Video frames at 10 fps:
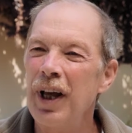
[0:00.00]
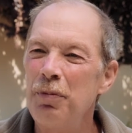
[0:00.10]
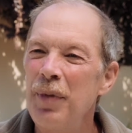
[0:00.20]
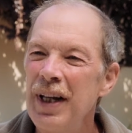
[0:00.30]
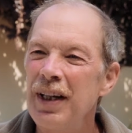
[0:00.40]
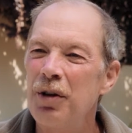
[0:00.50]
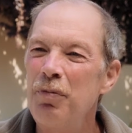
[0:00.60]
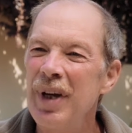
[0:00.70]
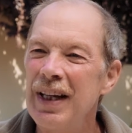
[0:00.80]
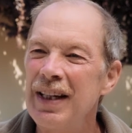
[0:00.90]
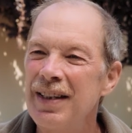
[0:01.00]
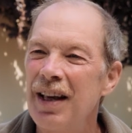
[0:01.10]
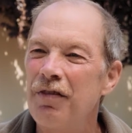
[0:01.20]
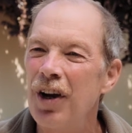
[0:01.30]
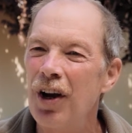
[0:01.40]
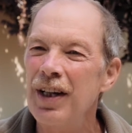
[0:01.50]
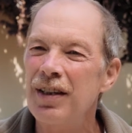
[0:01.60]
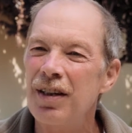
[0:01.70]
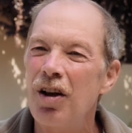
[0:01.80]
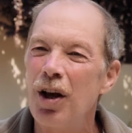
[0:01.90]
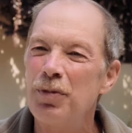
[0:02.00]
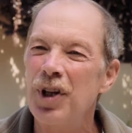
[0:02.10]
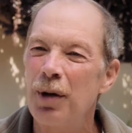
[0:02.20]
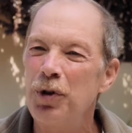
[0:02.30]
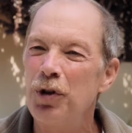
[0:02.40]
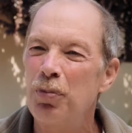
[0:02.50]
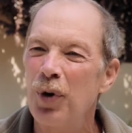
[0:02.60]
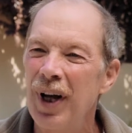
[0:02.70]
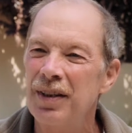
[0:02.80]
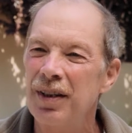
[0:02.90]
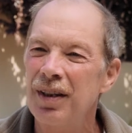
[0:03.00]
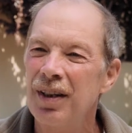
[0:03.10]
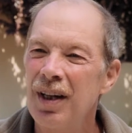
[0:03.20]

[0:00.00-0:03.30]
and many committees at various times up to the present.